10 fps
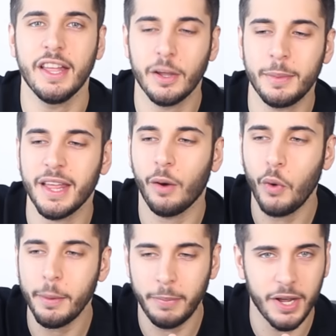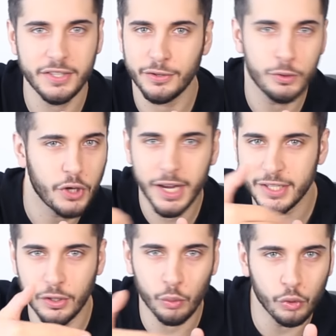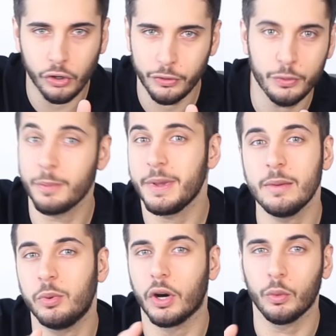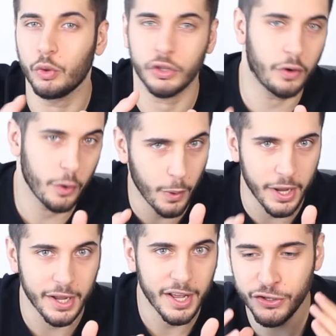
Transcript: there'll be that one person who tries to walk through the people and walk the wrong way.